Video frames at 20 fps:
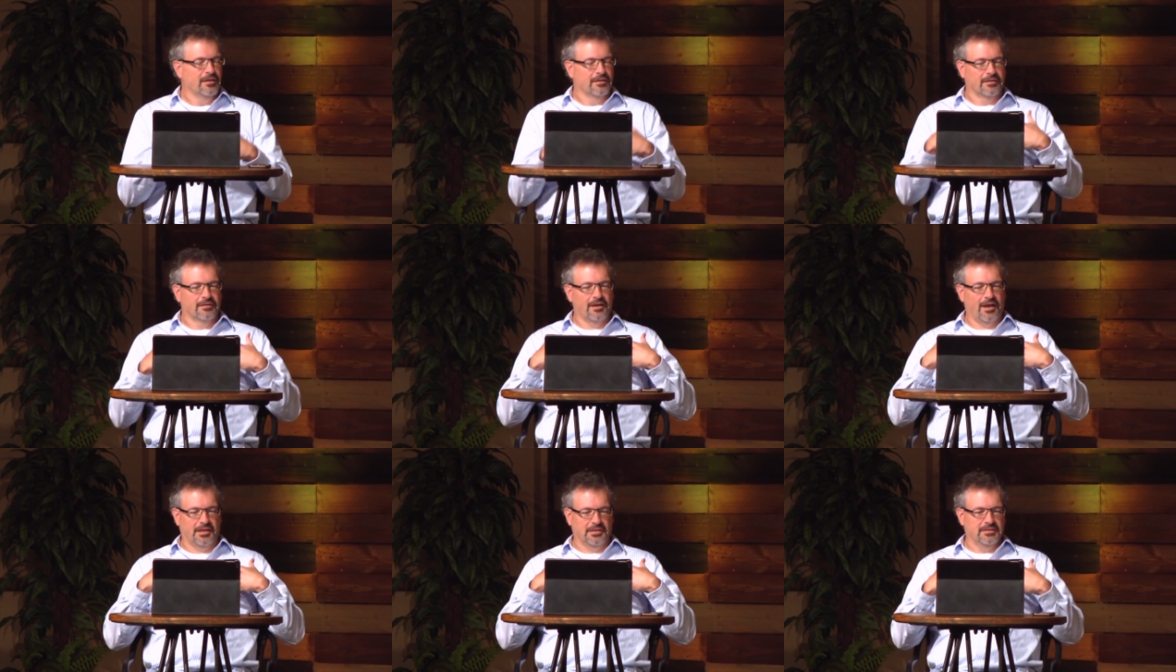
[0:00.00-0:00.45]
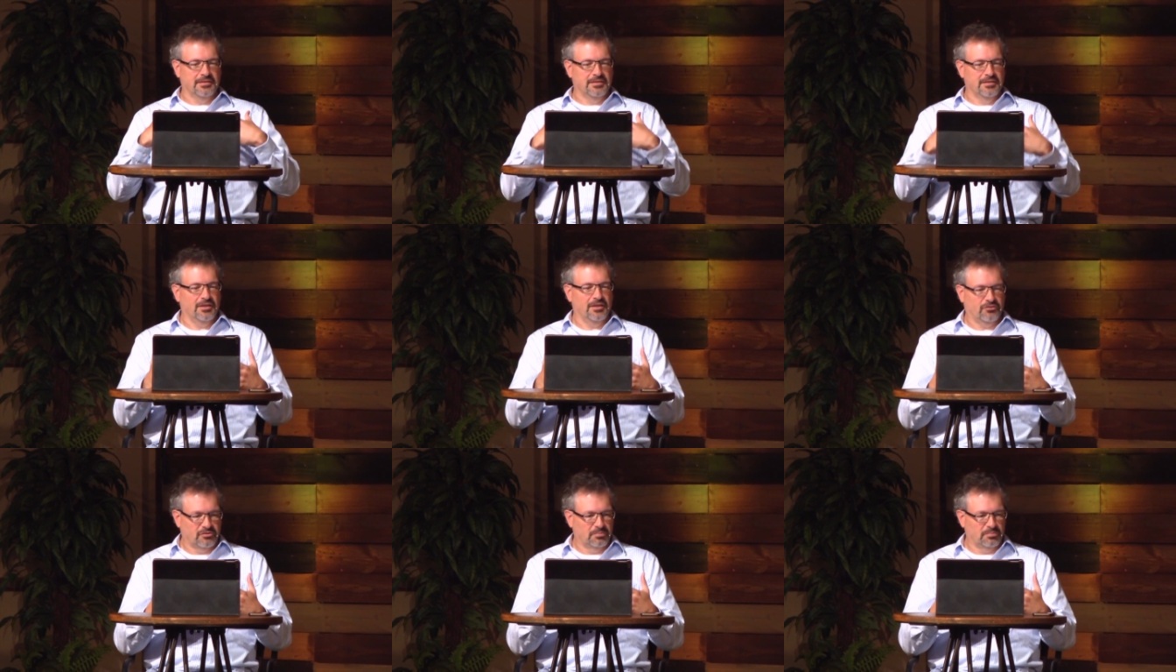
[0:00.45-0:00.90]
God
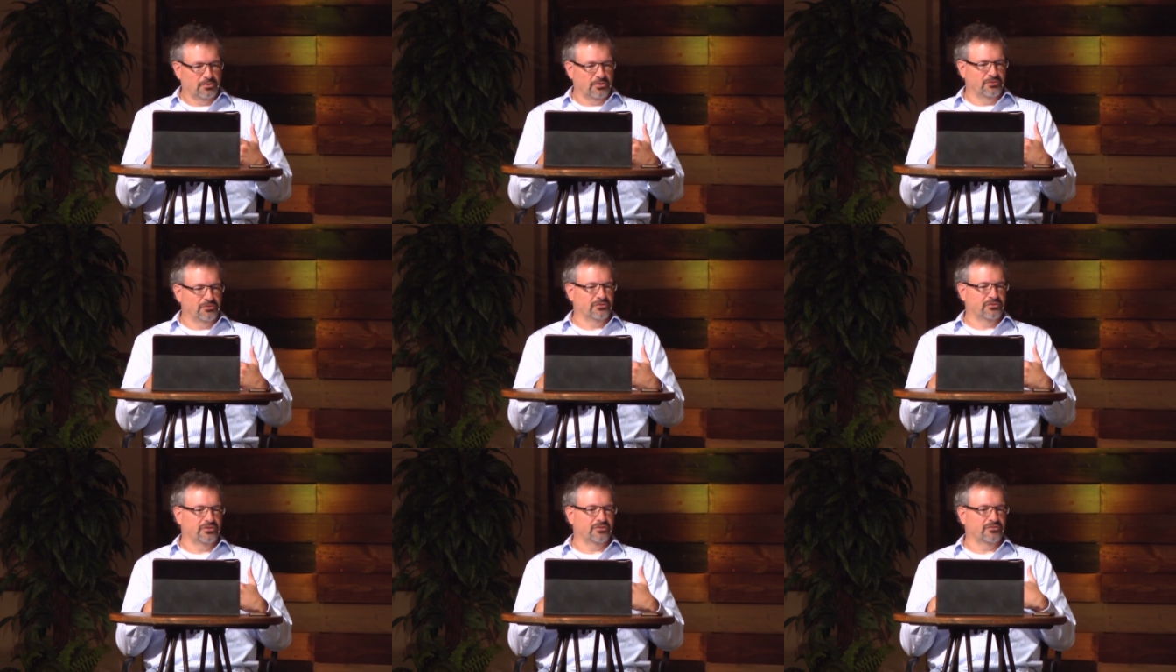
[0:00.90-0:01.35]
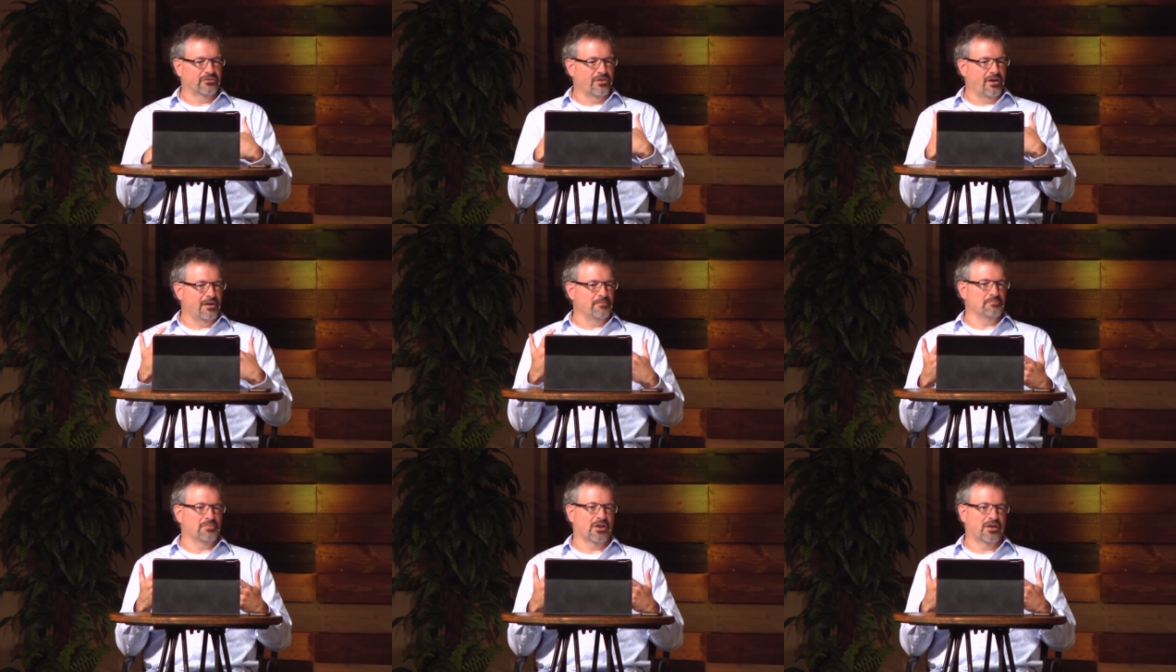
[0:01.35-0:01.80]
disciplines us
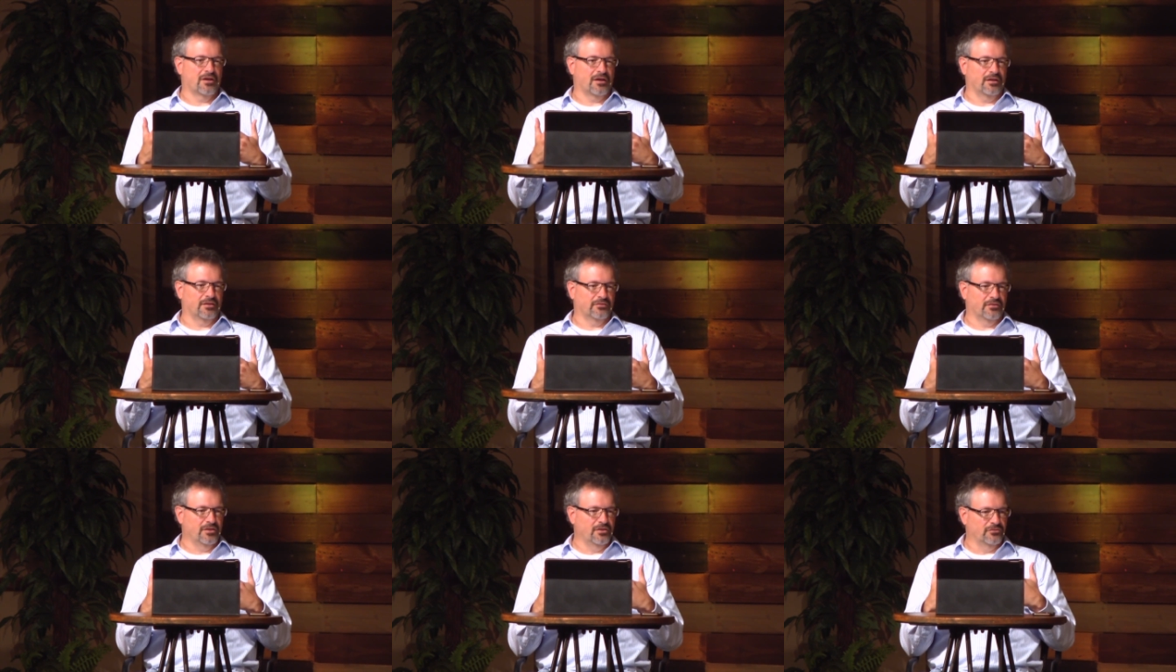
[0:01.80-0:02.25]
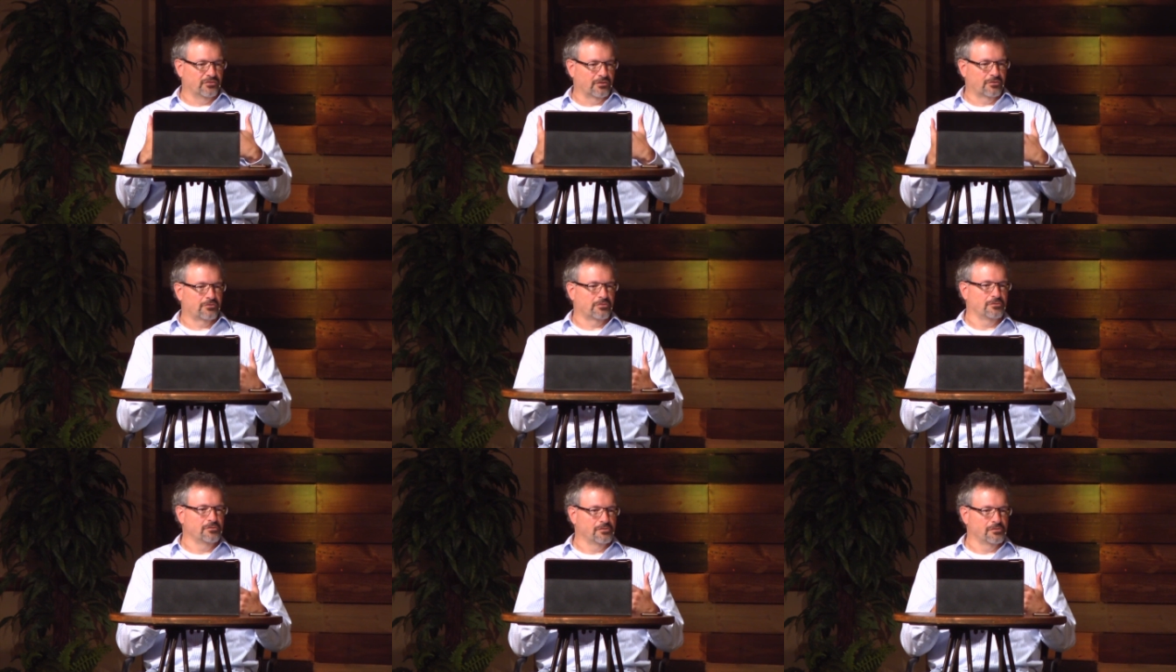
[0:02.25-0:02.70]
not because he's a
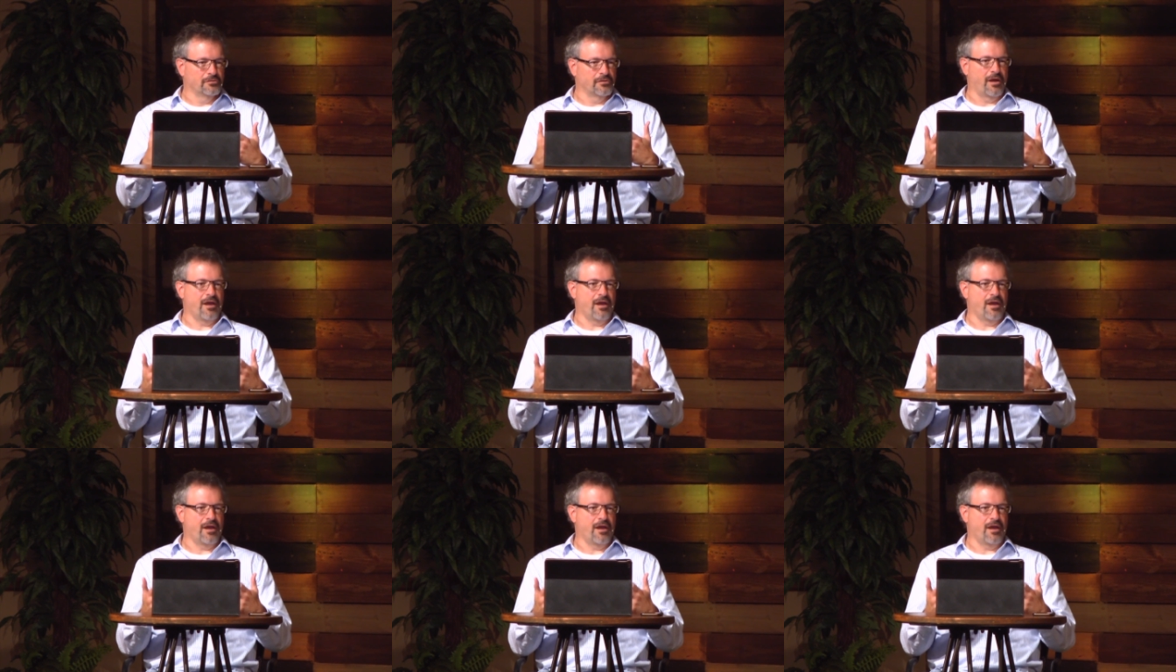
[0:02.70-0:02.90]
cruel,